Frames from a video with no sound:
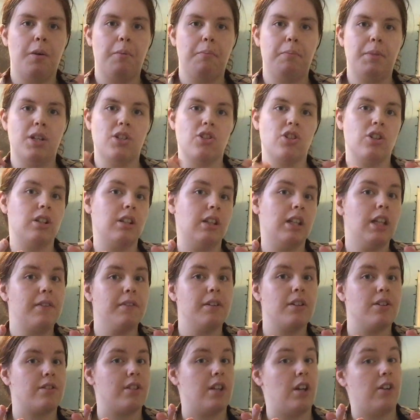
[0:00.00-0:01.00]
Be sure to love
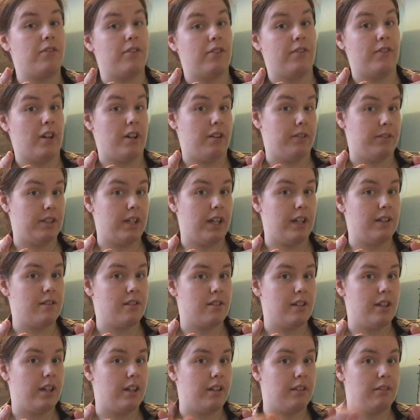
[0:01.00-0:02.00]
yourself for Valentine's
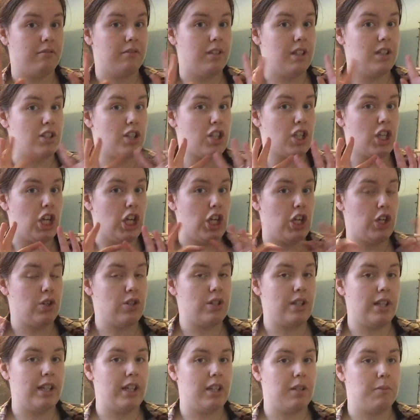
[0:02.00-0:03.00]
Day. It's
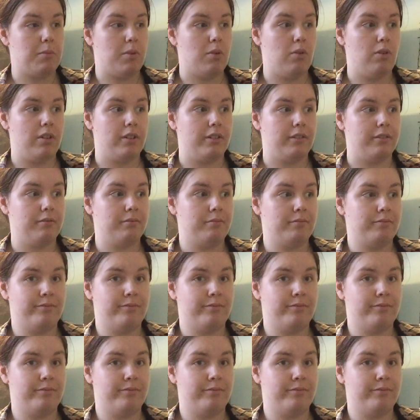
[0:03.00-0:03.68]
hugely important.